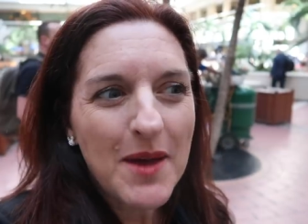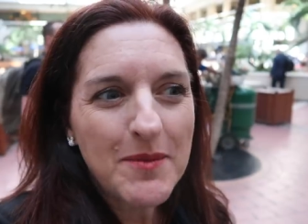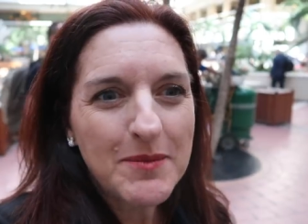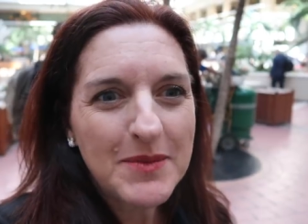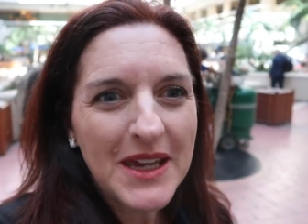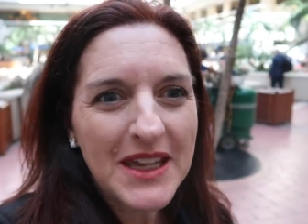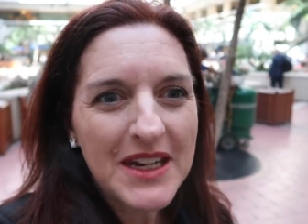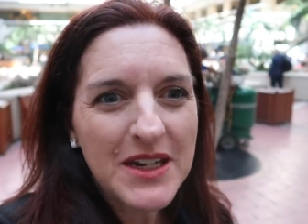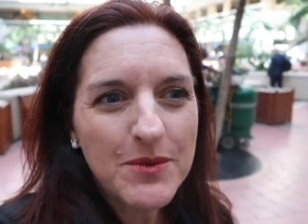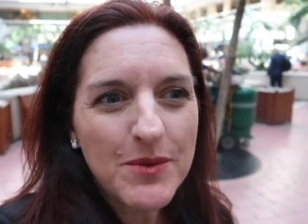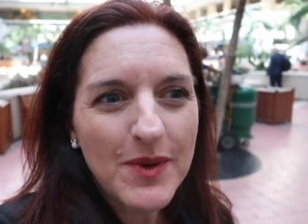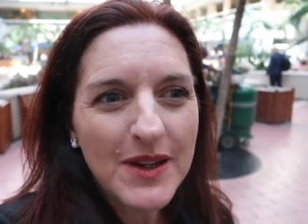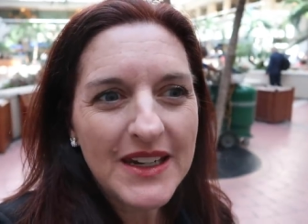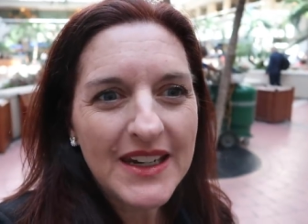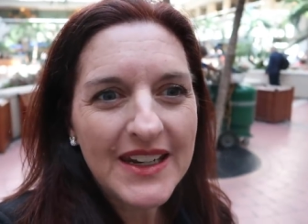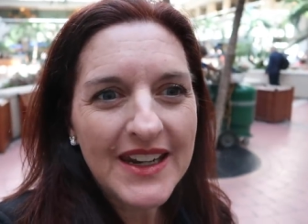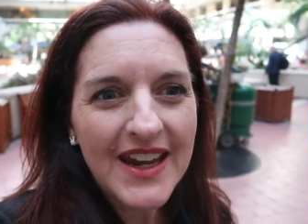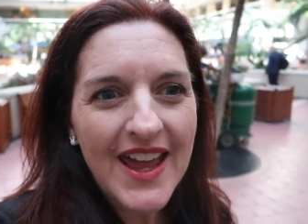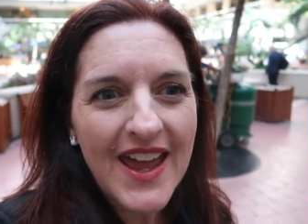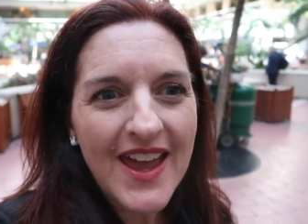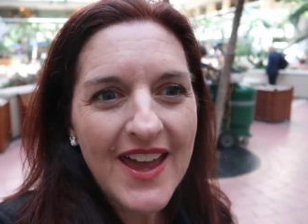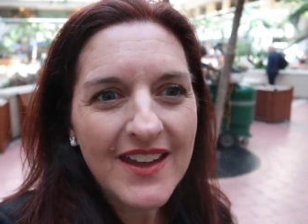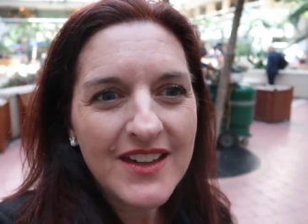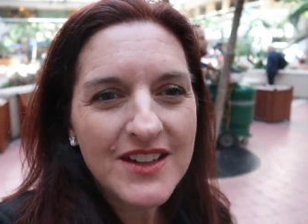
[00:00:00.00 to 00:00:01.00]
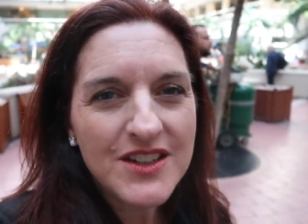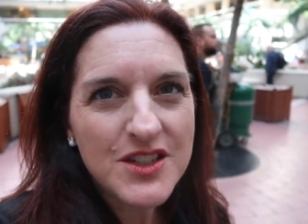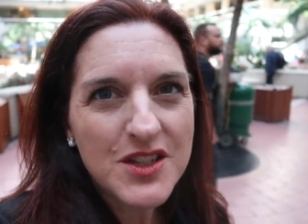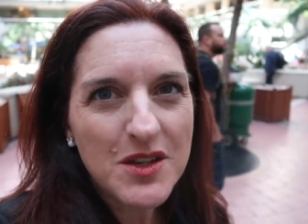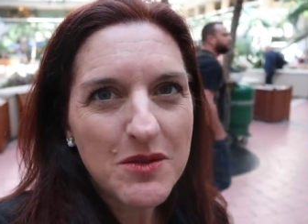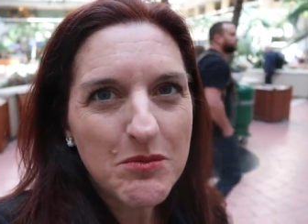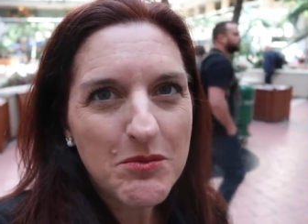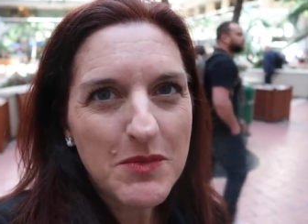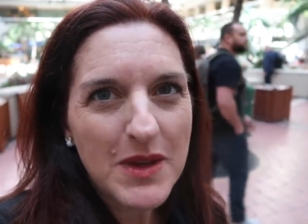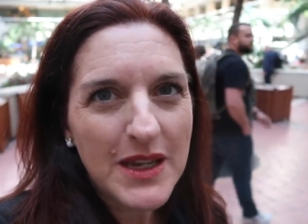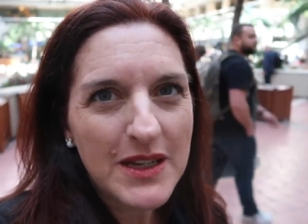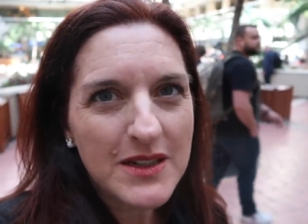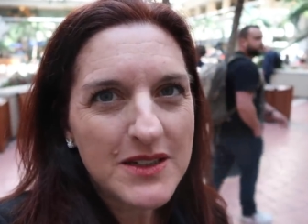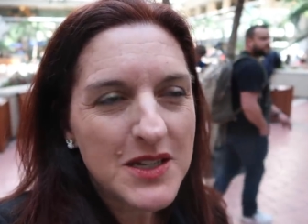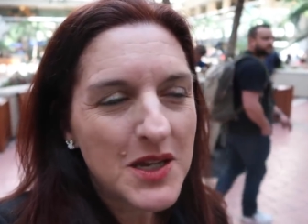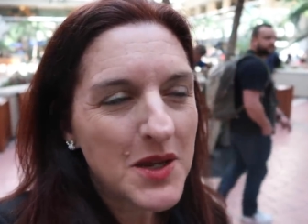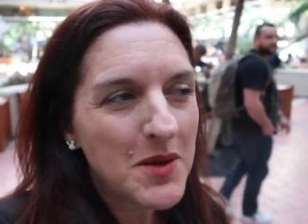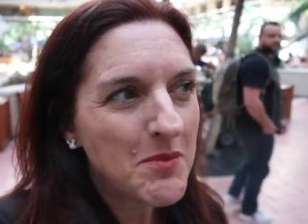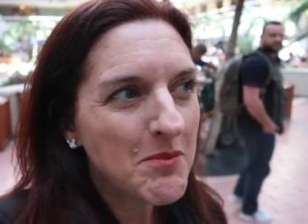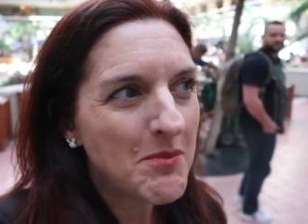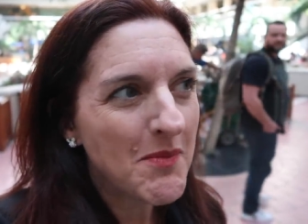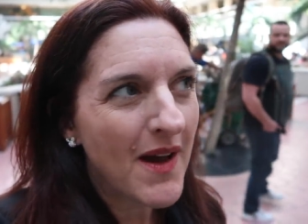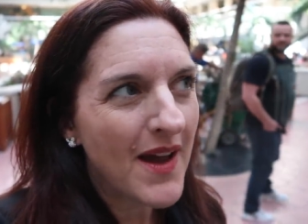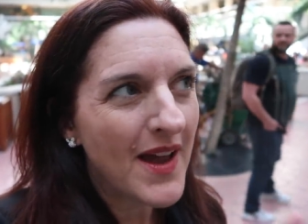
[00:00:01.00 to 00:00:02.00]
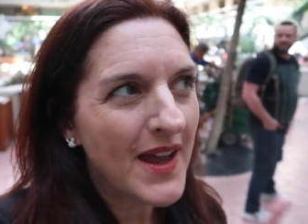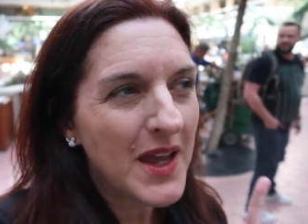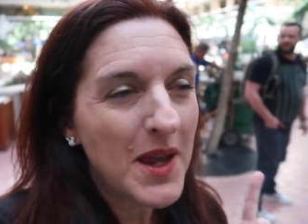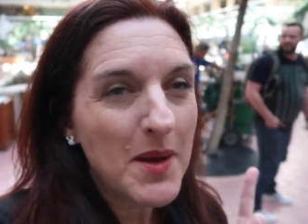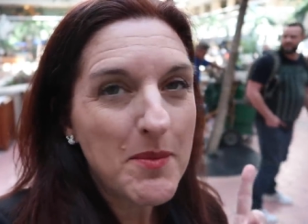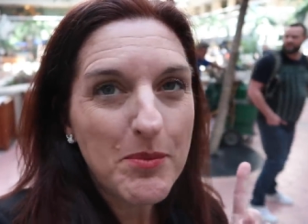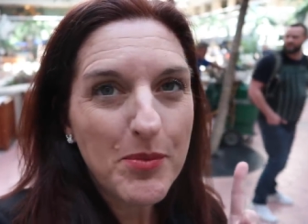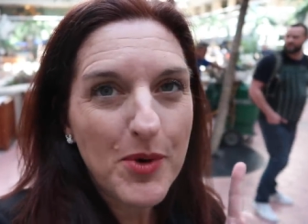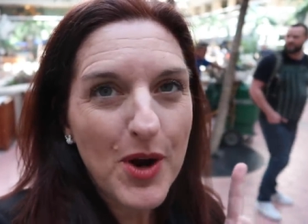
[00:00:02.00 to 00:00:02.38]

I'm getting ready to head to meet my